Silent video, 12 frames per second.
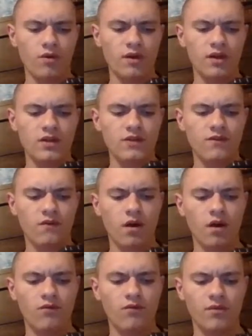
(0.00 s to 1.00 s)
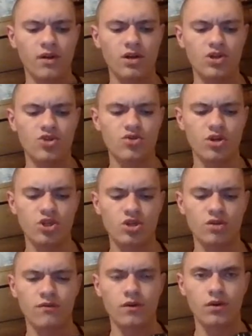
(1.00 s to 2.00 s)
He is far from the destruction
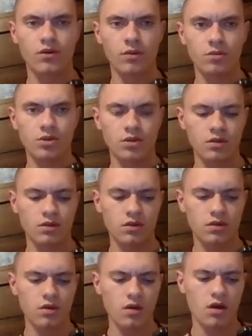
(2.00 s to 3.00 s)
of corruptions.